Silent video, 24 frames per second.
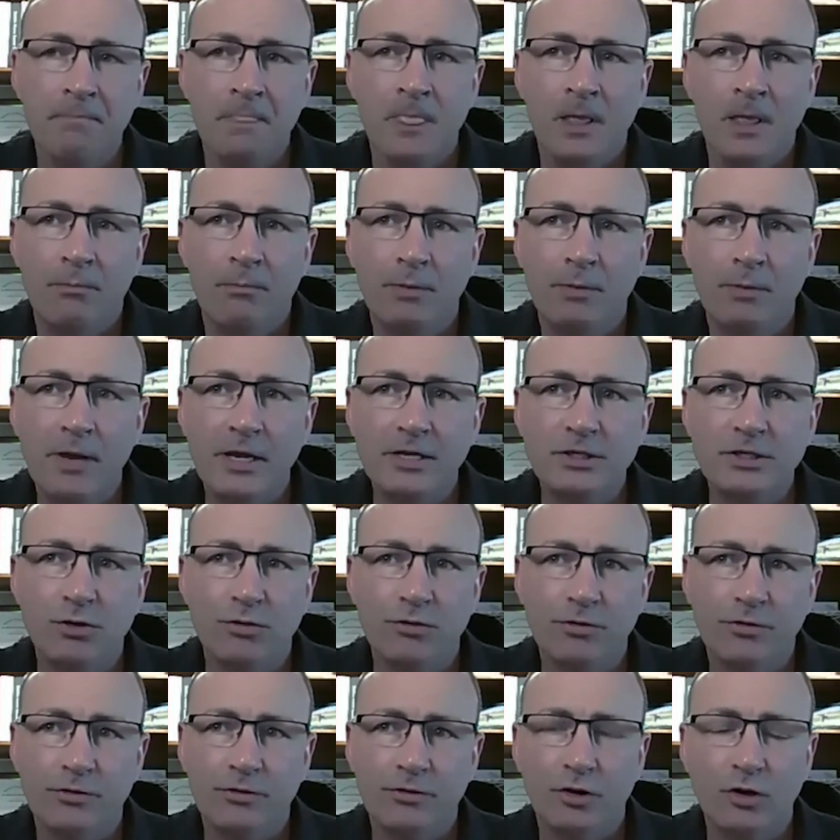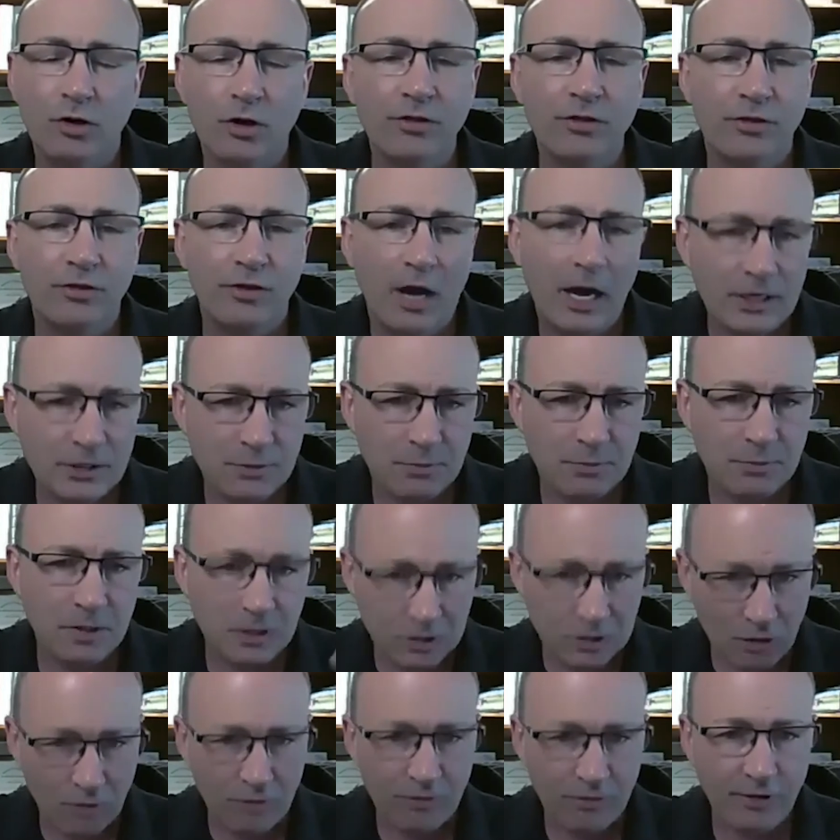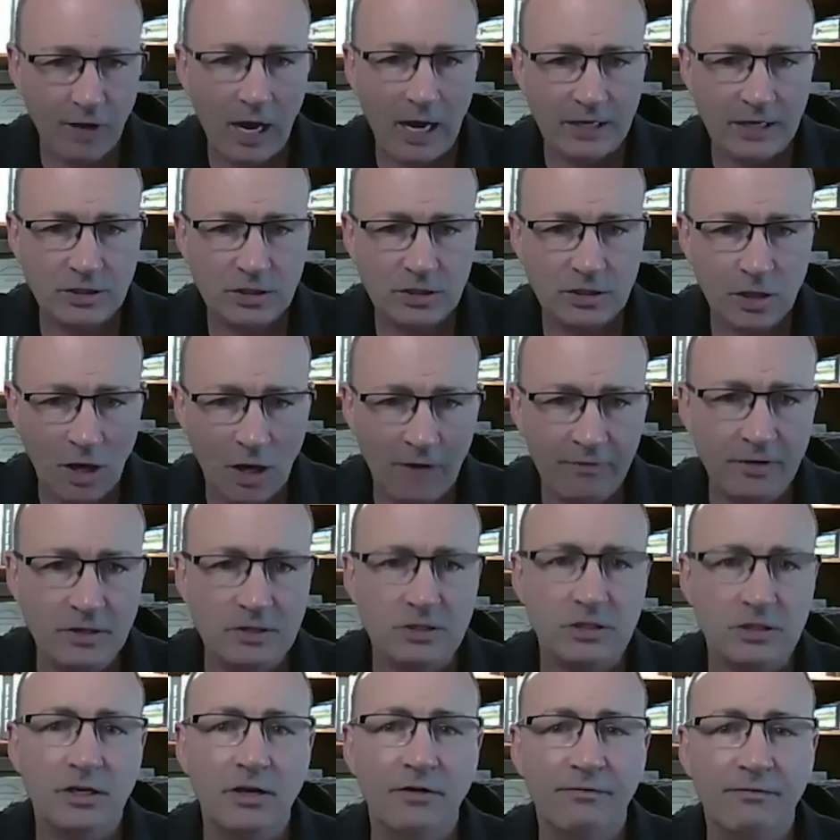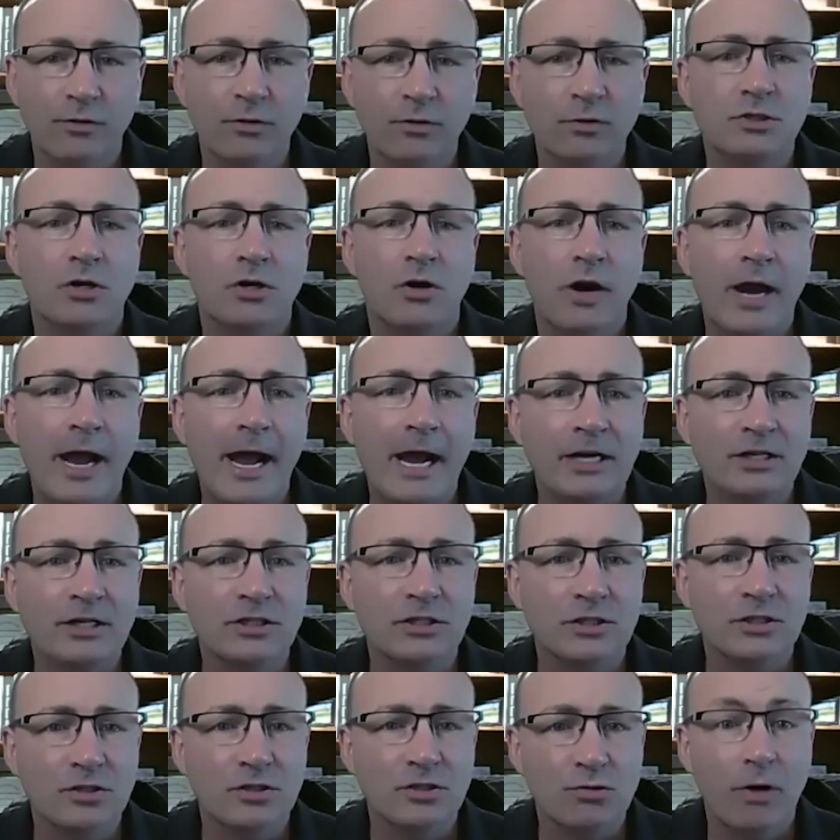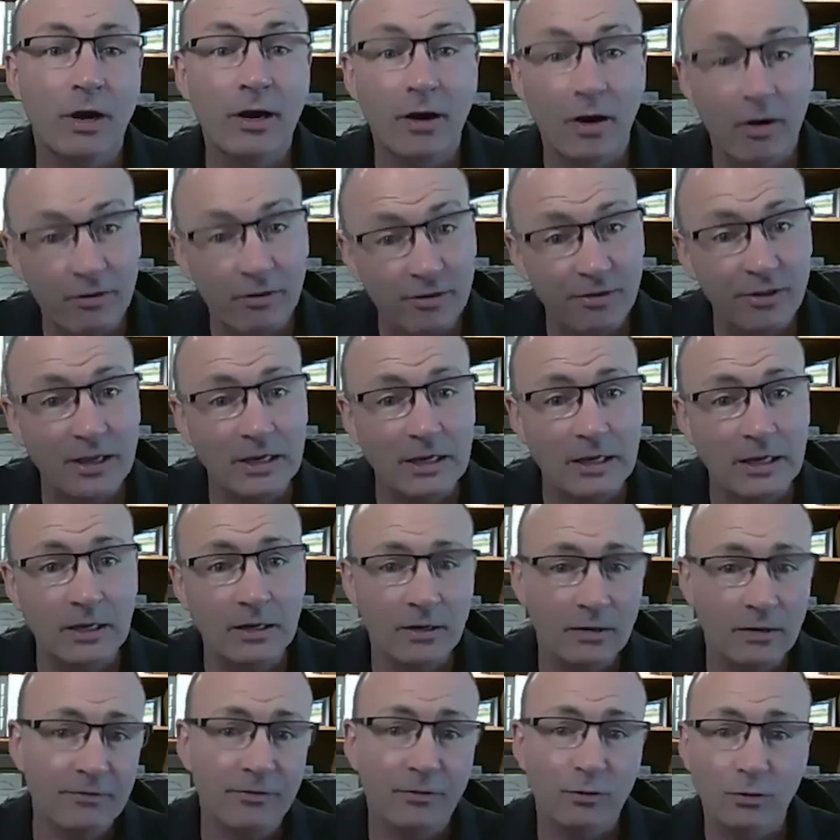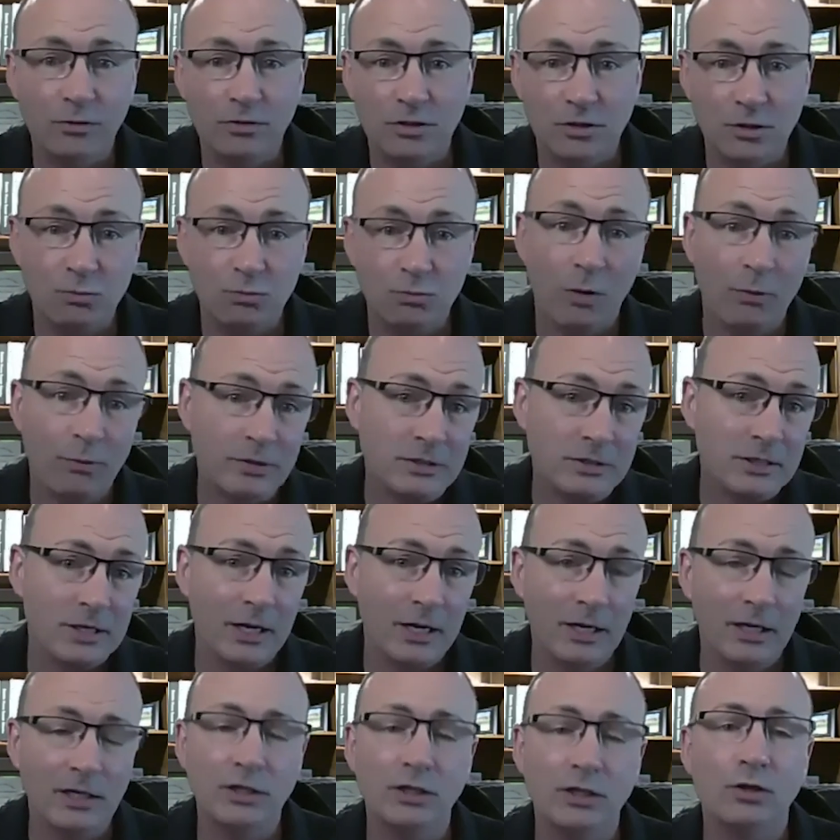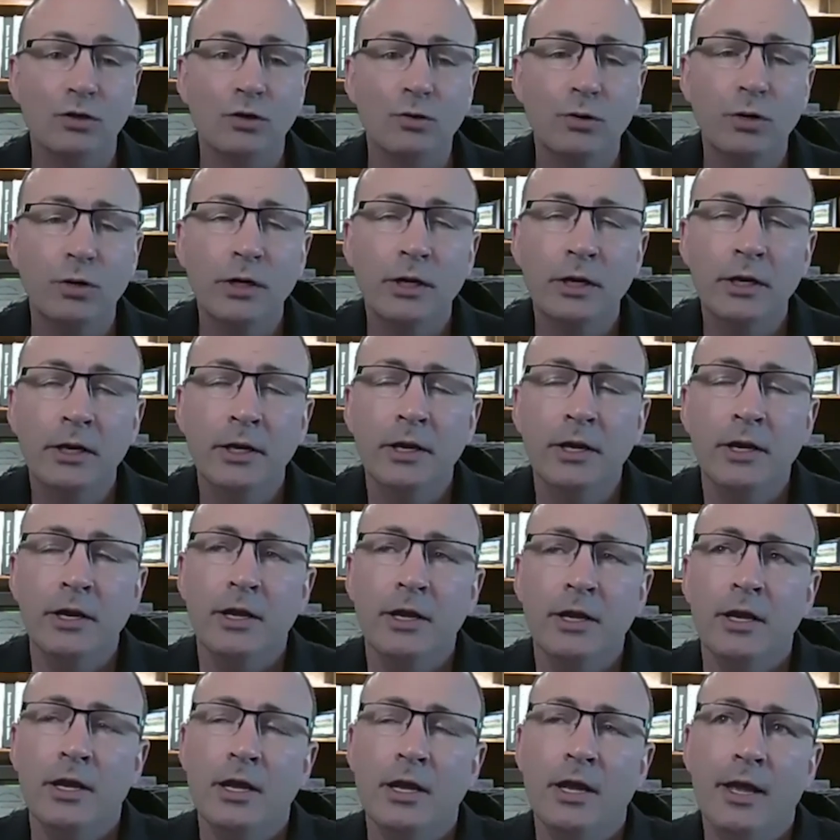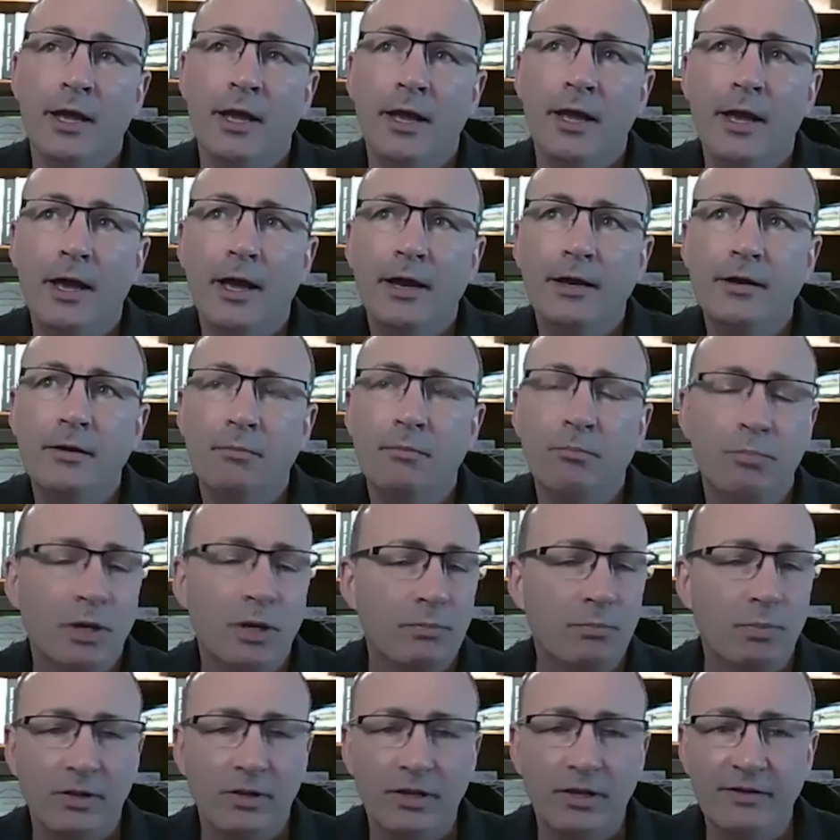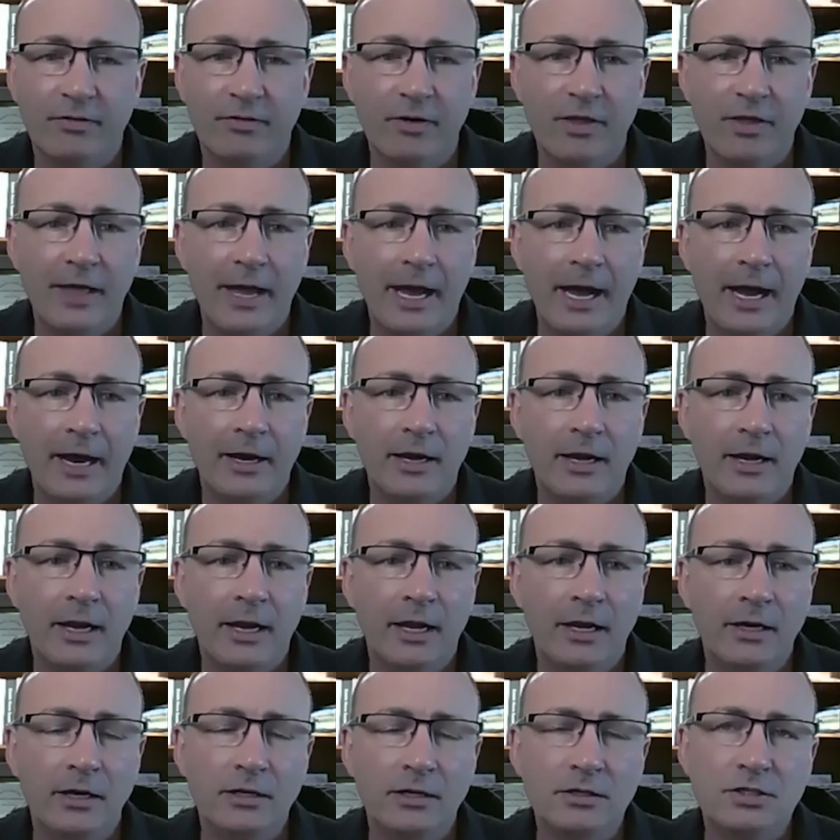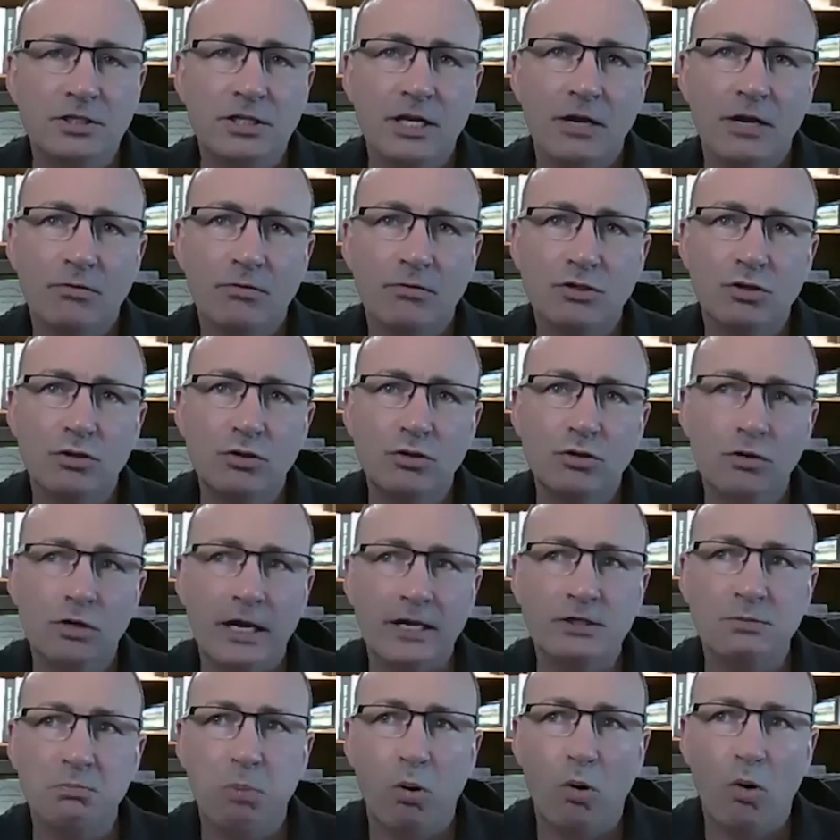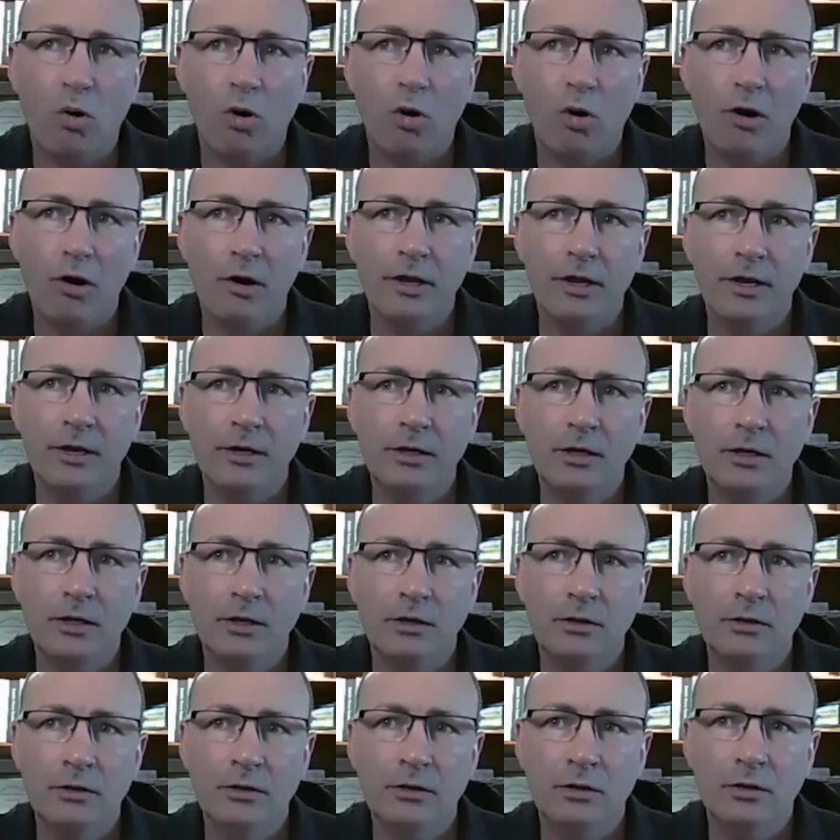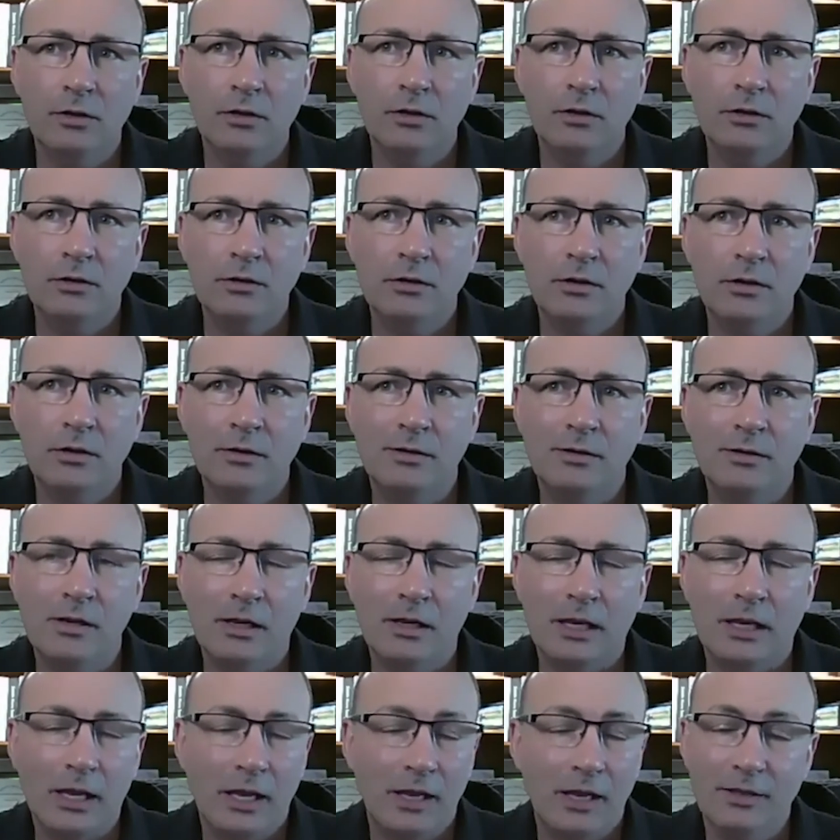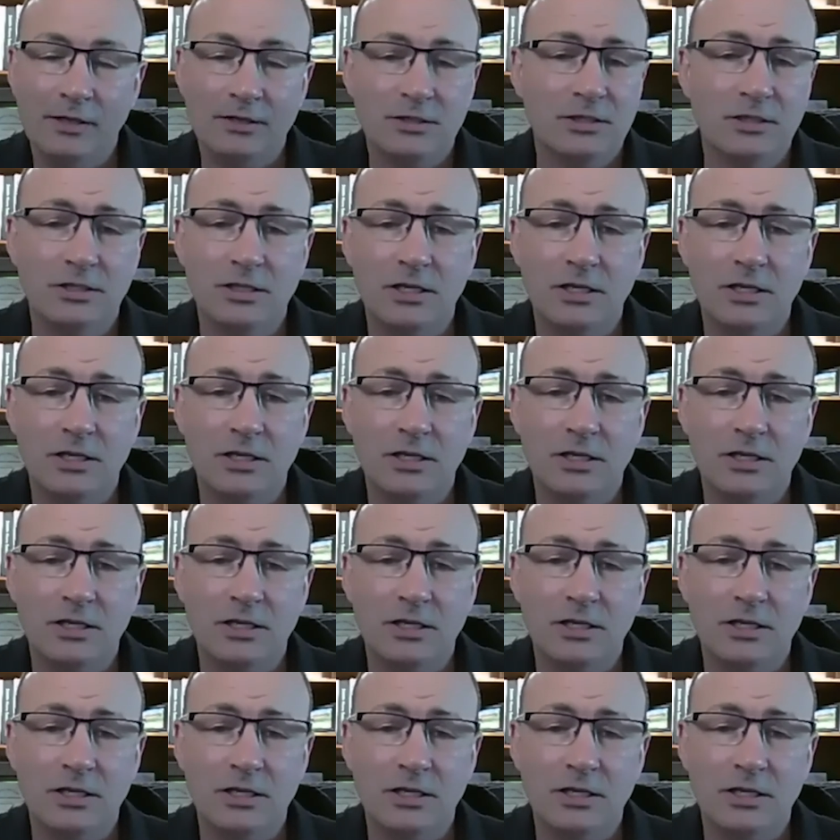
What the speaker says: but make sure that they're good thoughts, because our thoughts obviously influence our actions, right? Our thinking influences what we say and do, and big believer in that. And Sandra, so you guys parted, and this is the